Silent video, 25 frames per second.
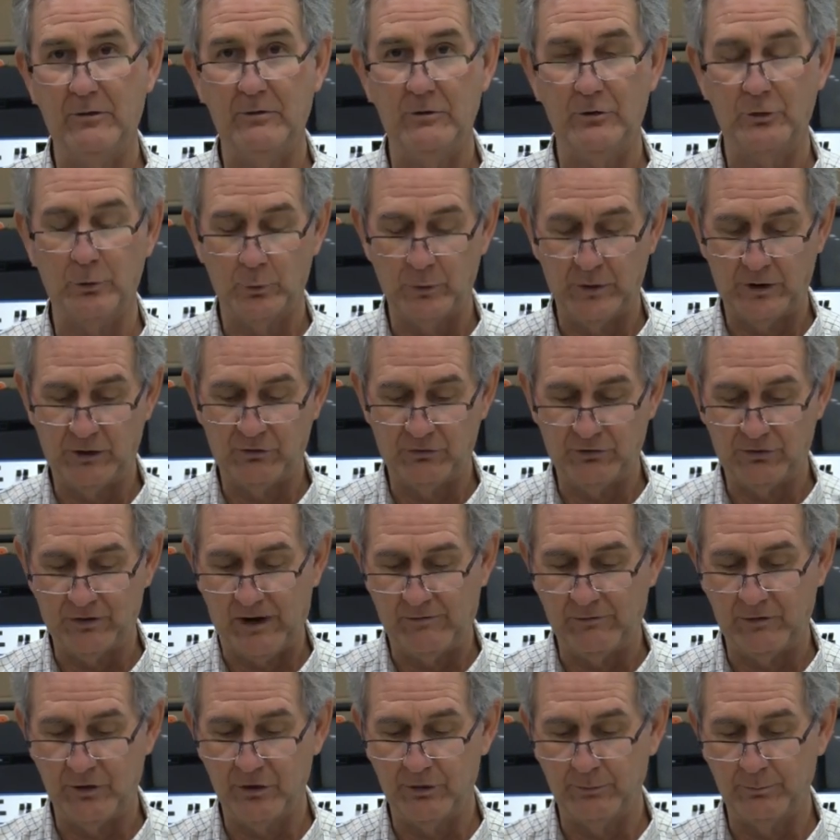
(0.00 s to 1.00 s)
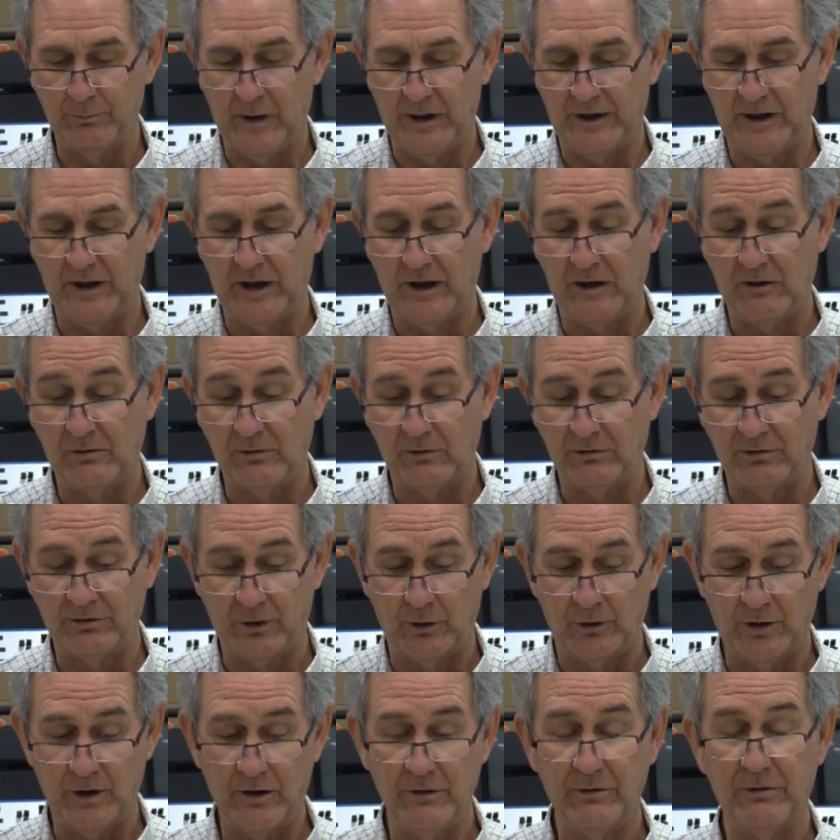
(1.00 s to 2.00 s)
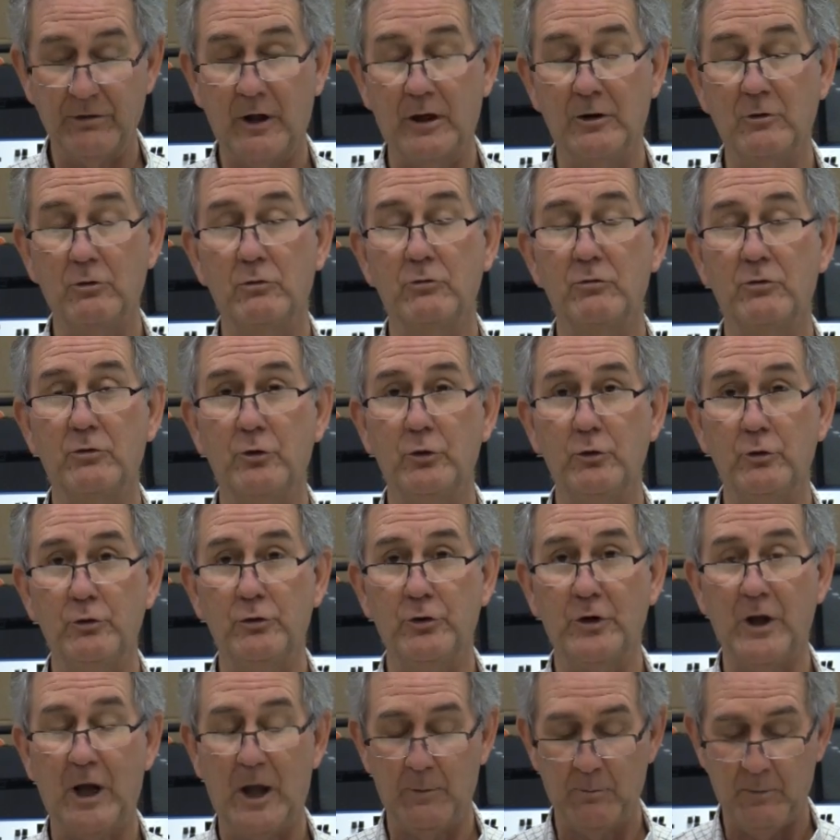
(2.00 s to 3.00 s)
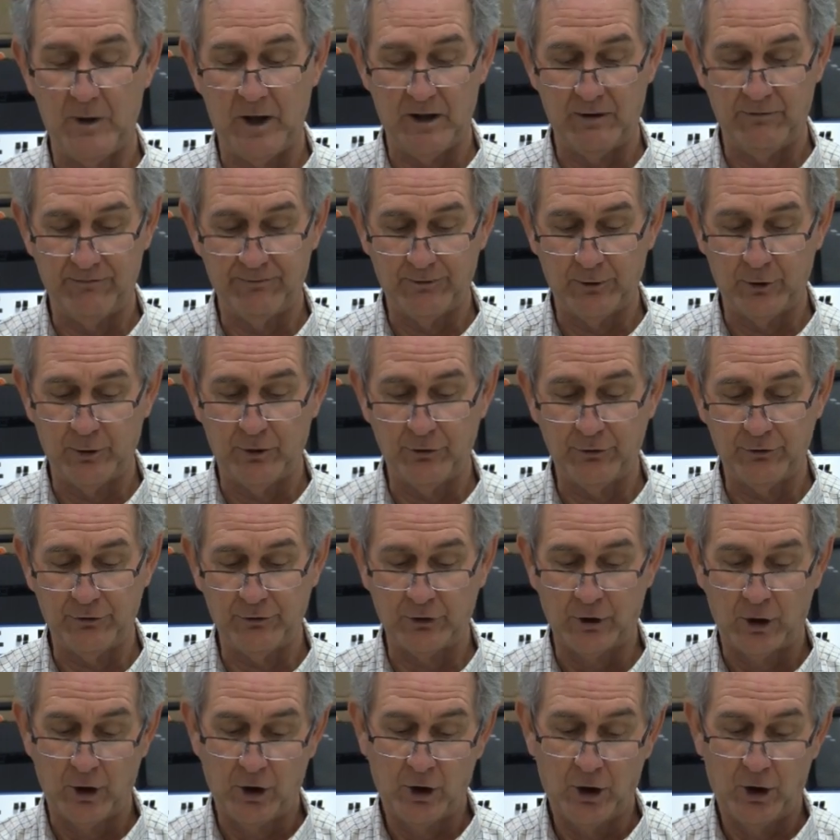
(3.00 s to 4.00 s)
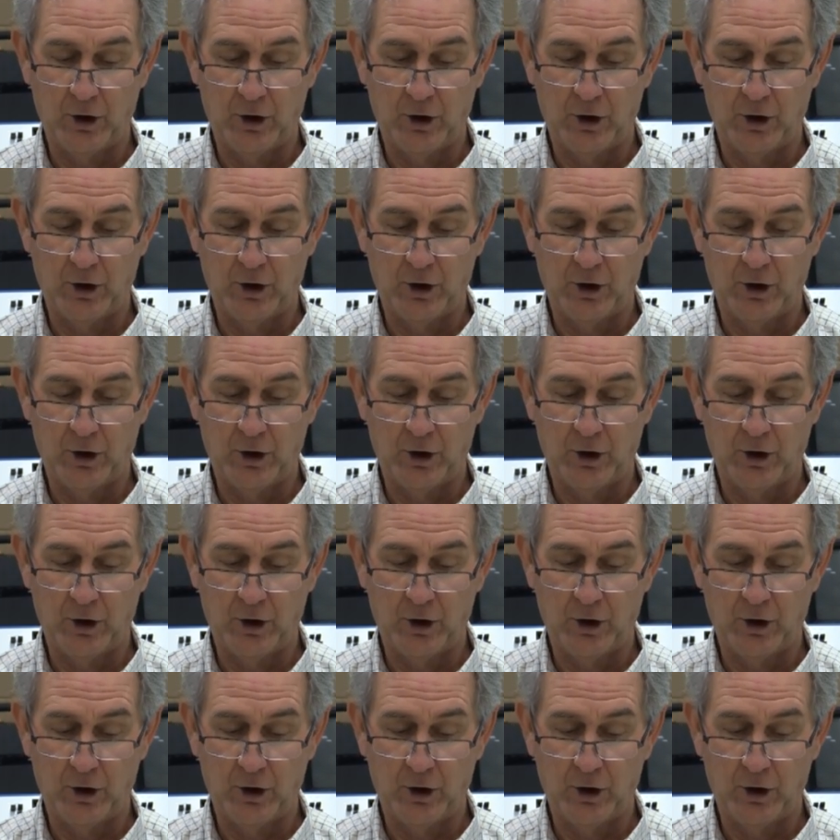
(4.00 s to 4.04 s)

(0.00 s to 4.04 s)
the 27th, Monday, the 30th, and Tuesday, May 1st,